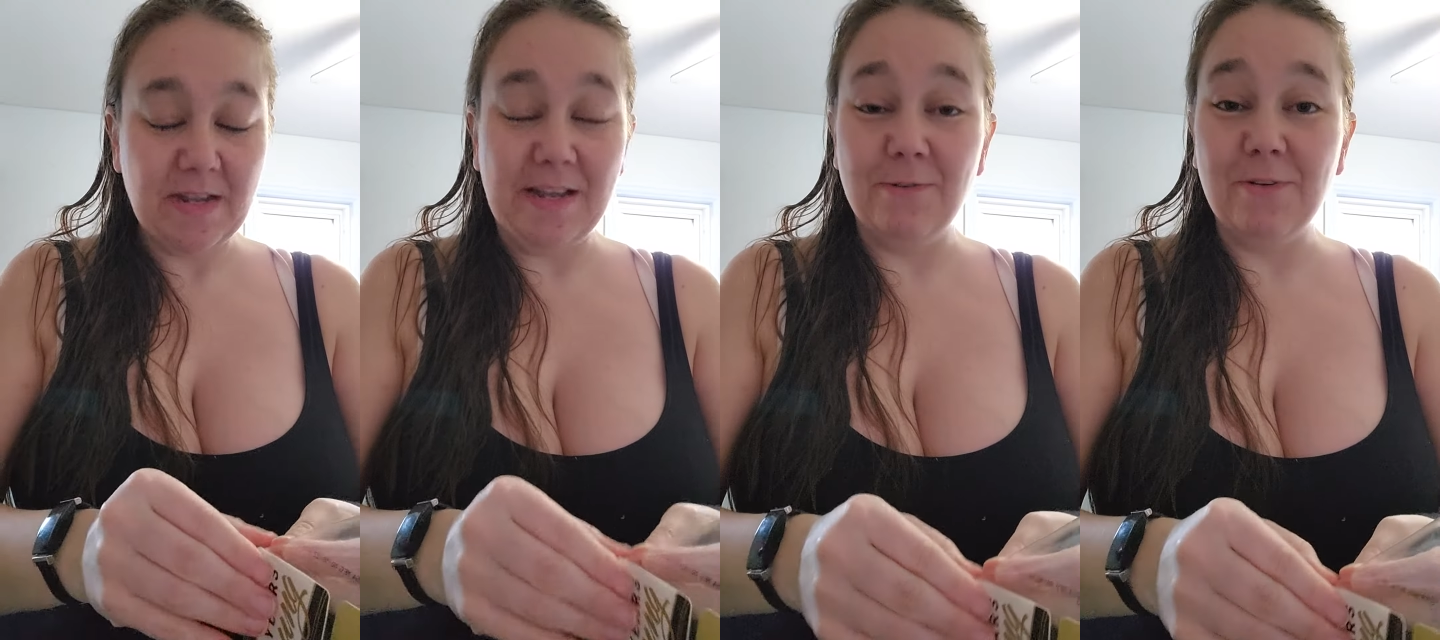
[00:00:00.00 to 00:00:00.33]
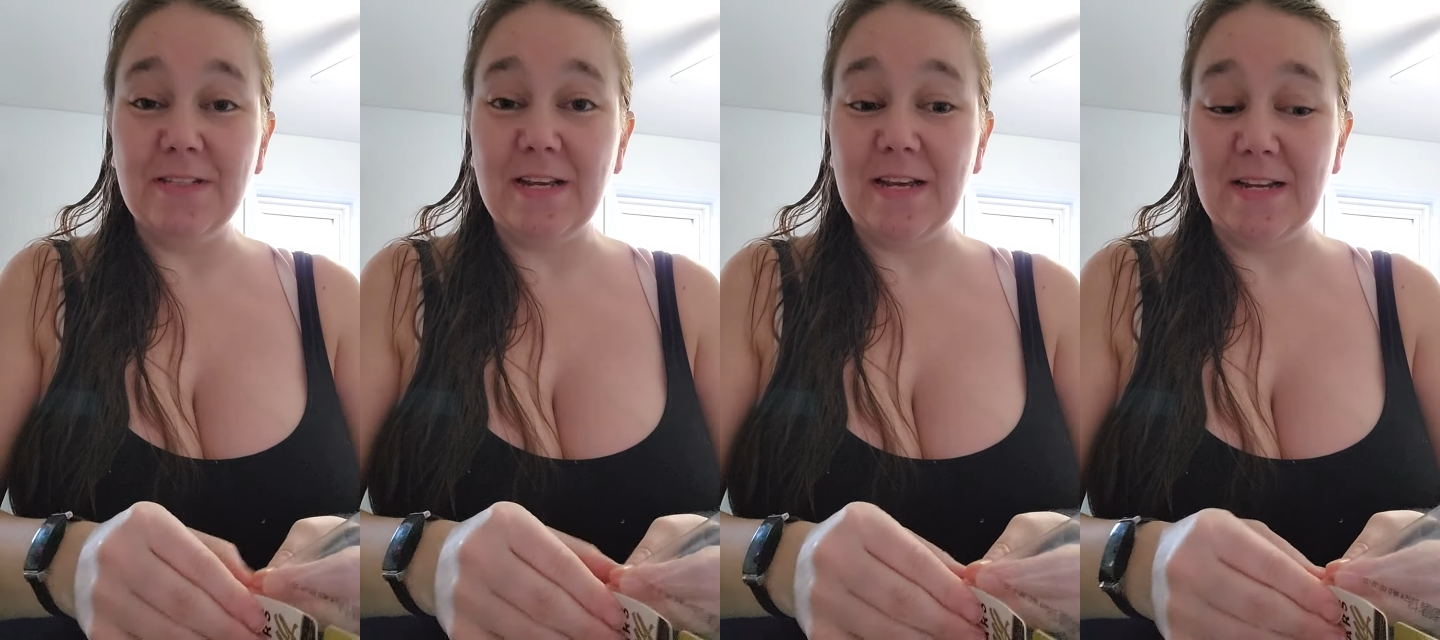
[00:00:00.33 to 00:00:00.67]
And
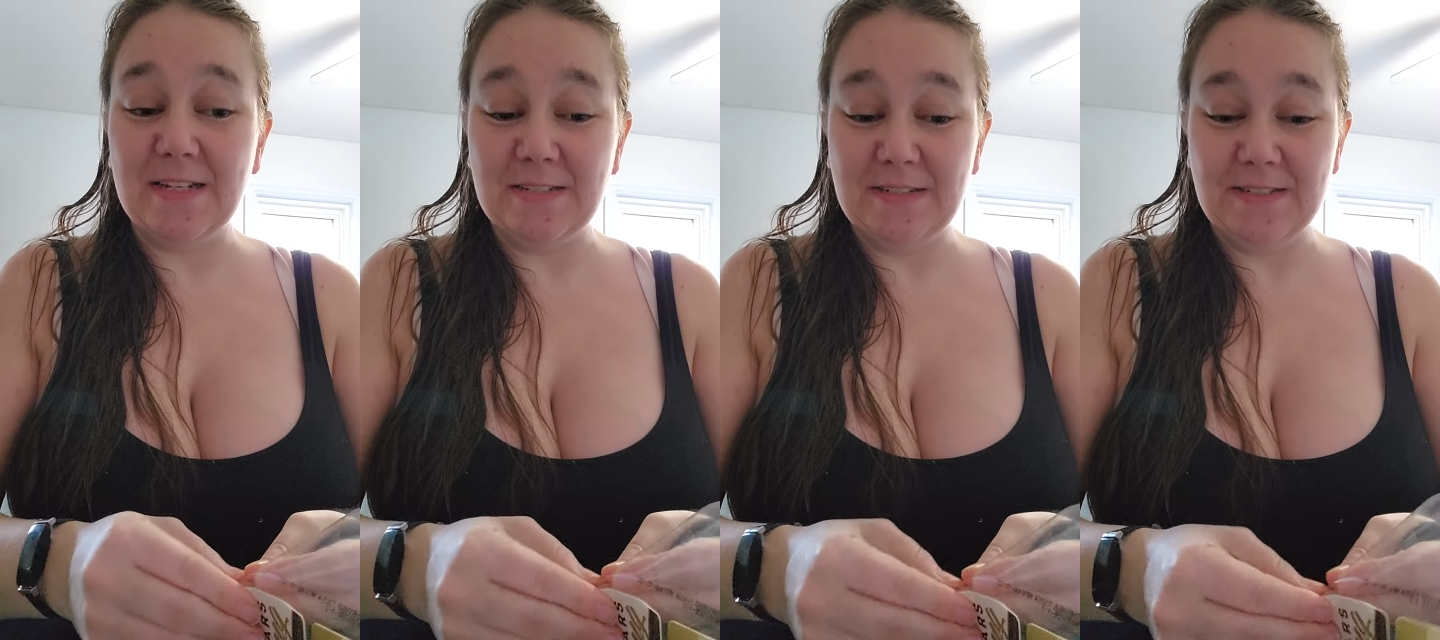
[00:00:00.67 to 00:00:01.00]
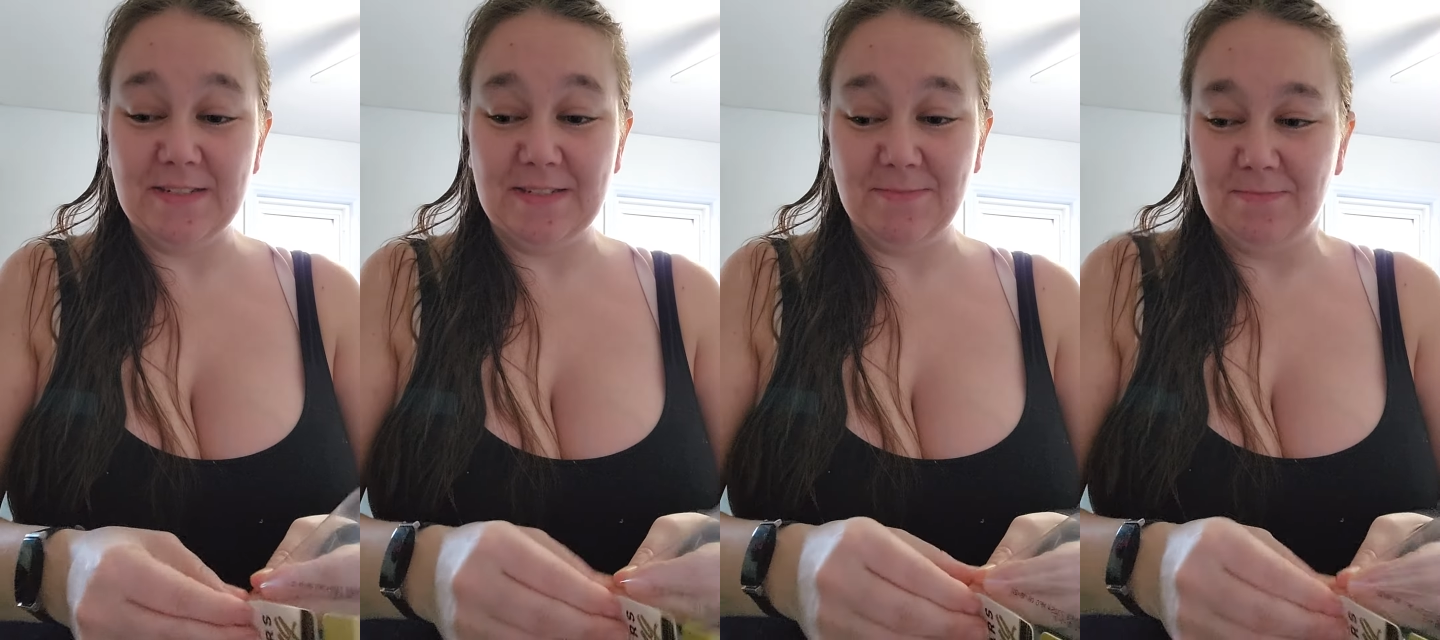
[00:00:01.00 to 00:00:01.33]
with that,
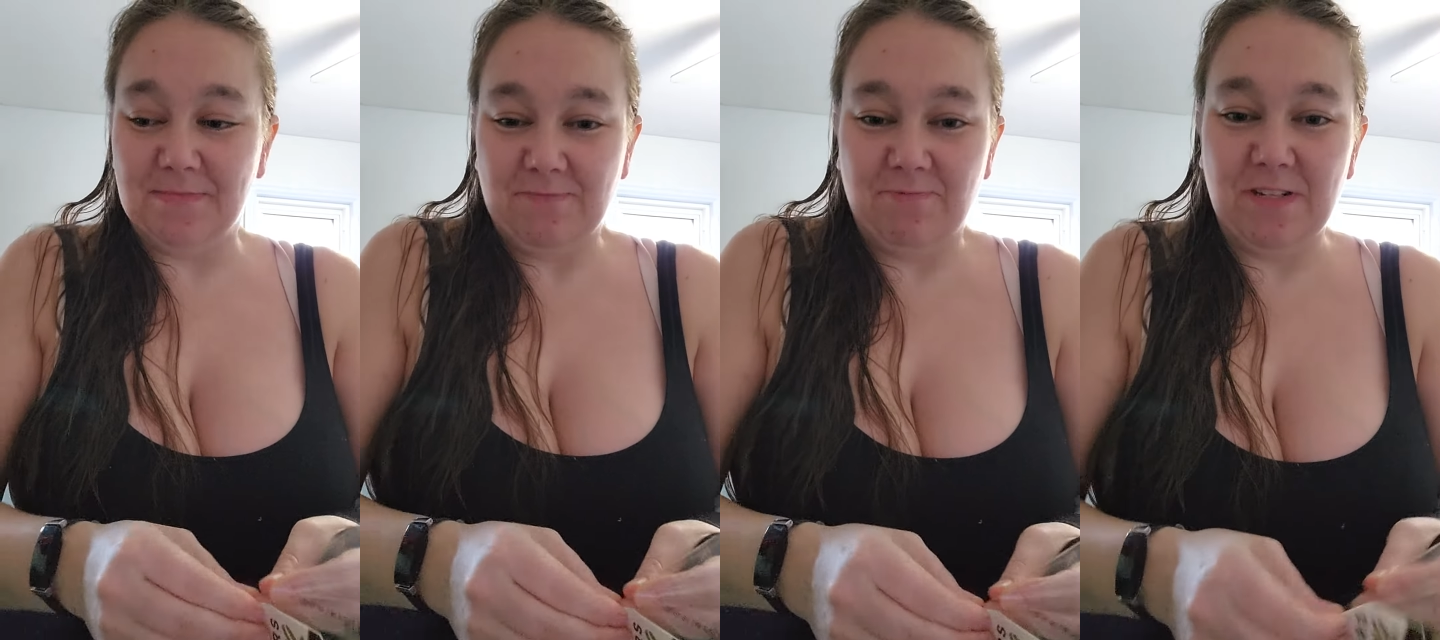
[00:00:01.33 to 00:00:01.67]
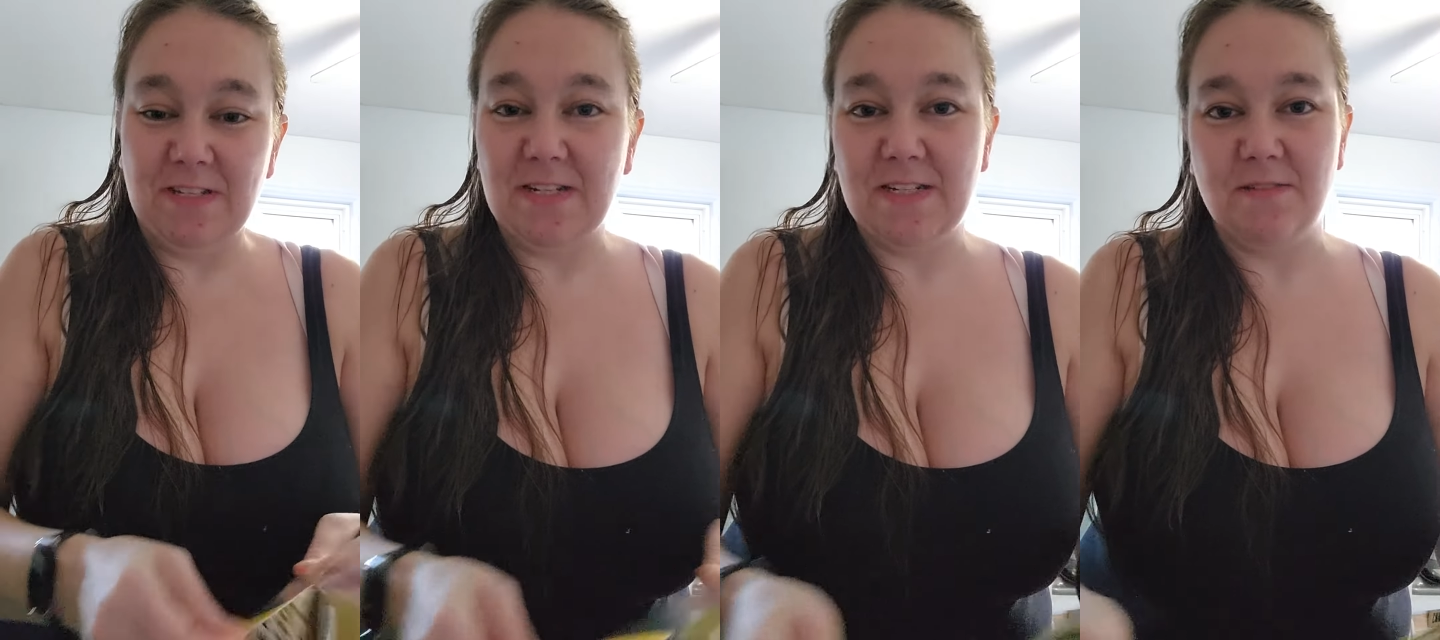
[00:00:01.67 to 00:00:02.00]
it really
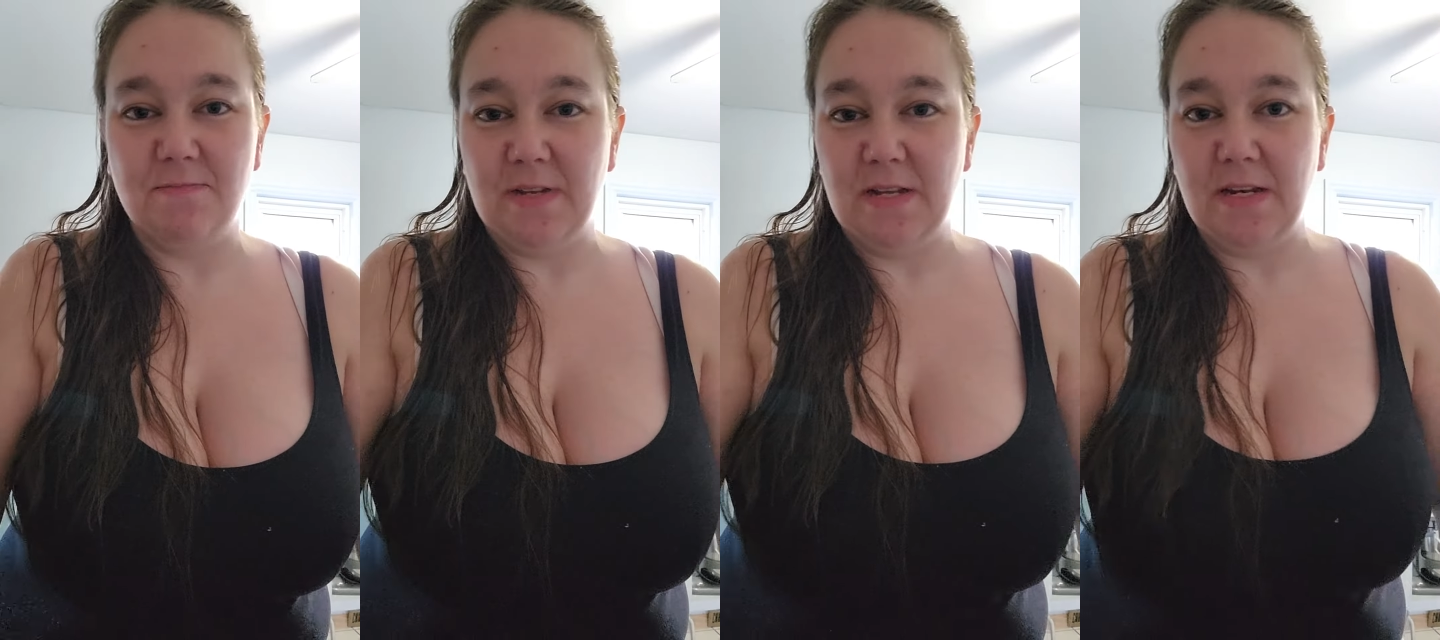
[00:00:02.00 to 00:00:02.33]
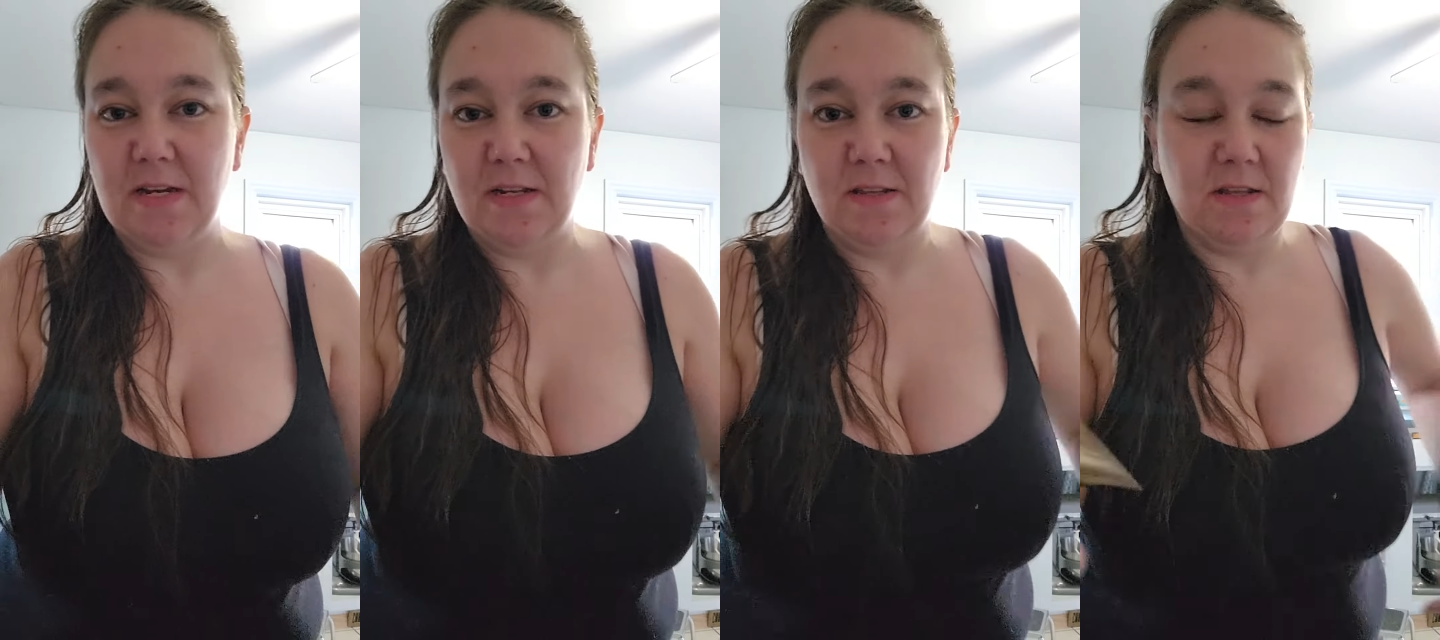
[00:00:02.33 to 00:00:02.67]
doesn't mean
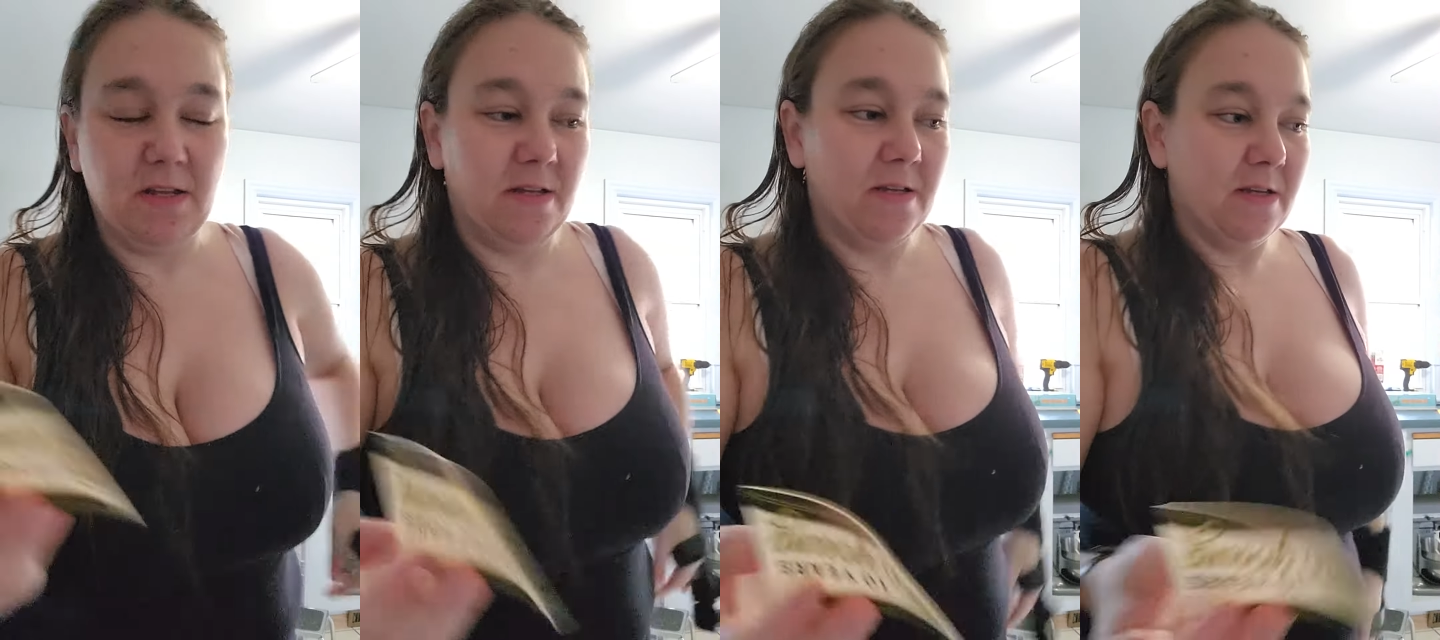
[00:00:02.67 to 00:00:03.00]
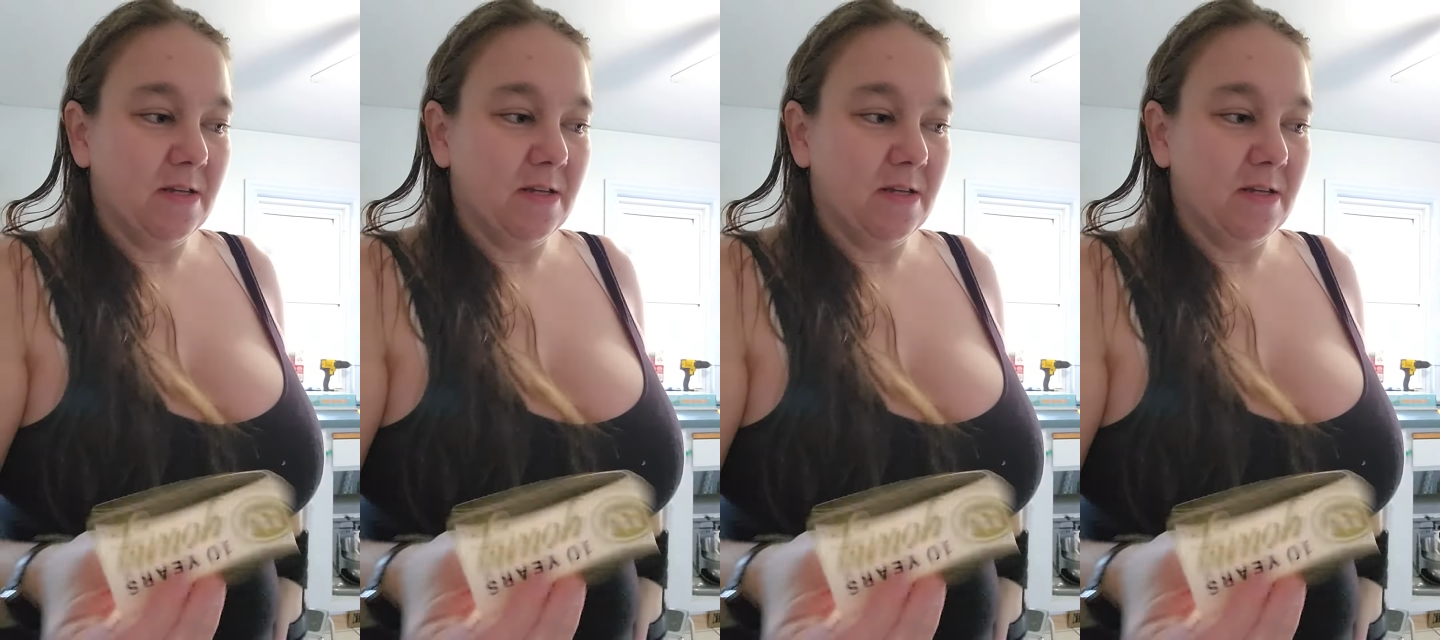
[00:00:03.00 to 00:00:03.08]
anything.